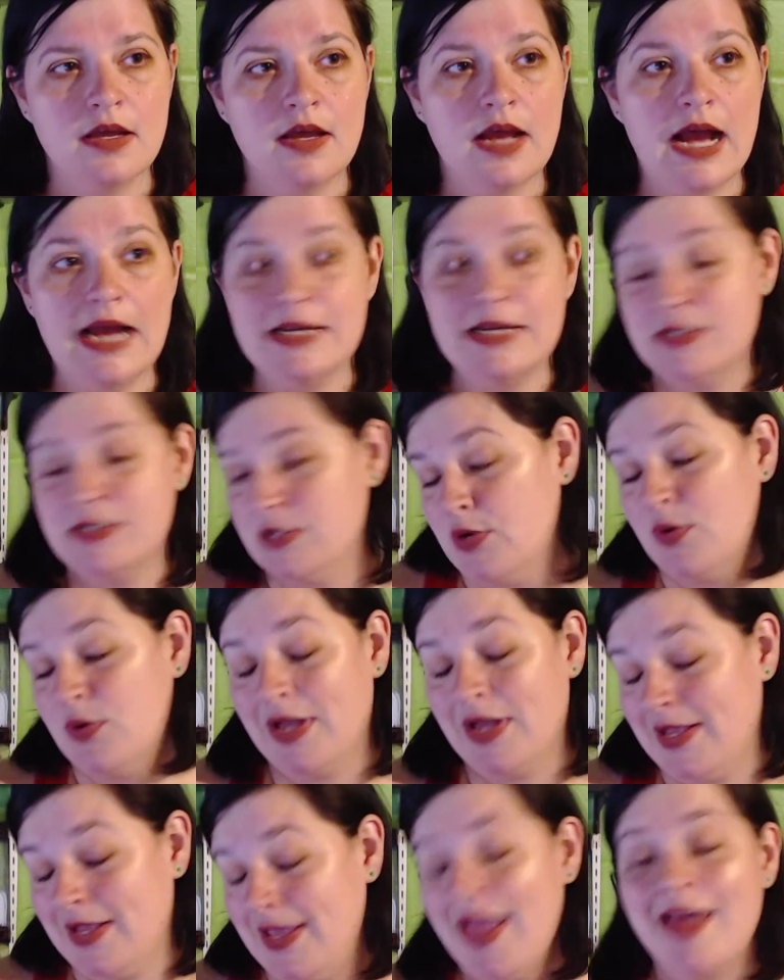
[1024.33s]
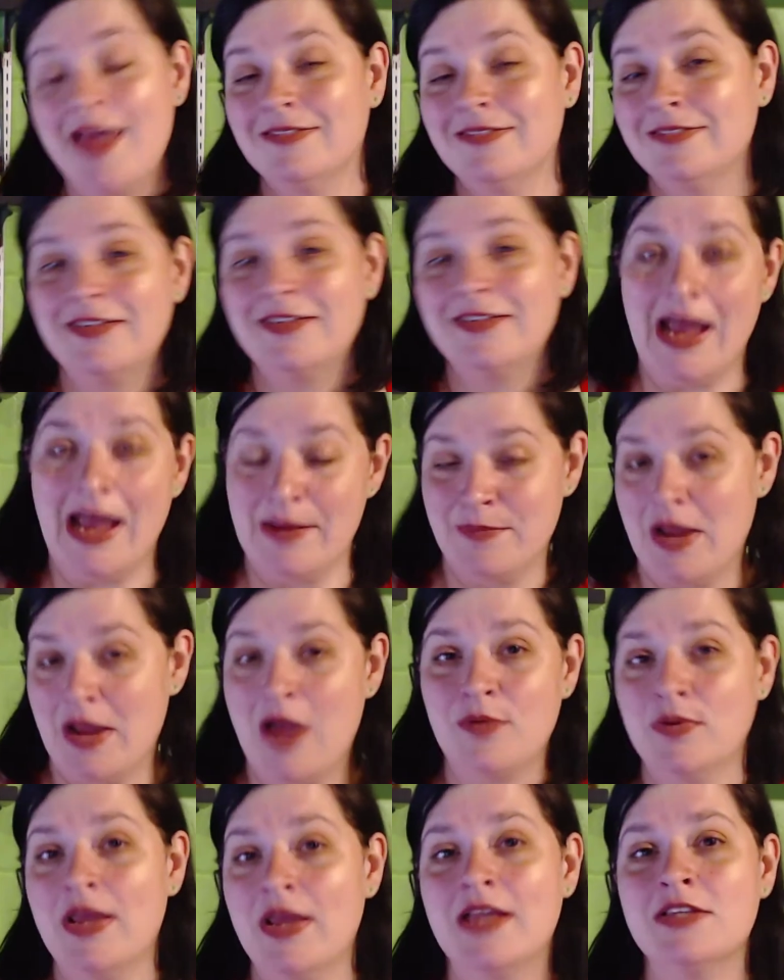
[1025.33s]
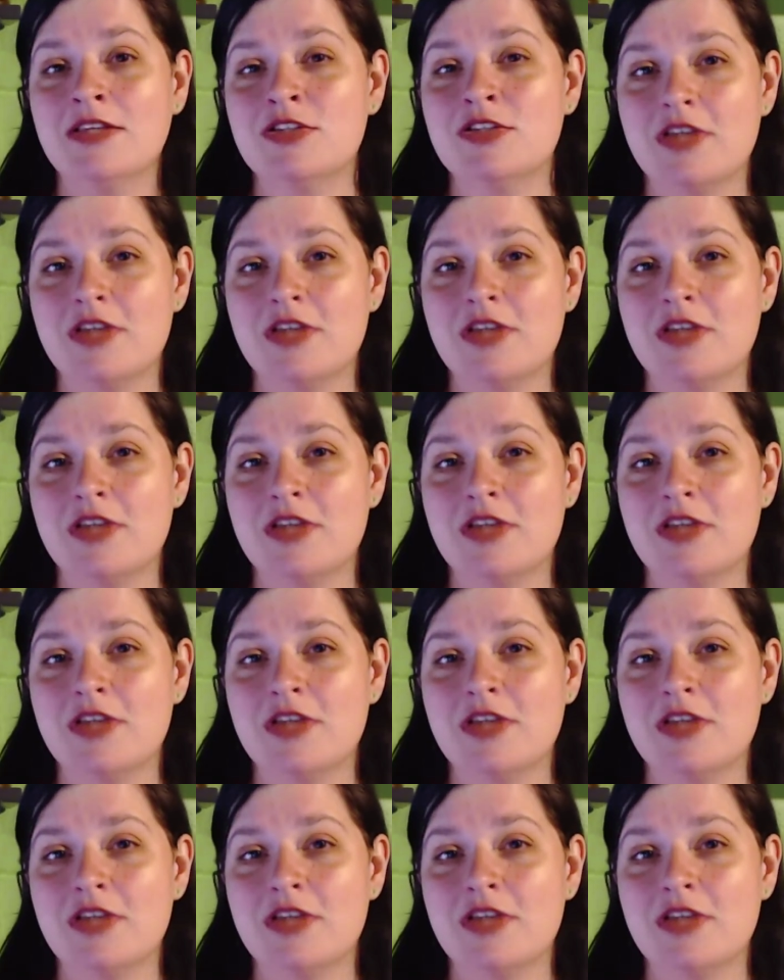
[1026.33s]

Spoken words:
again, I'm not rich,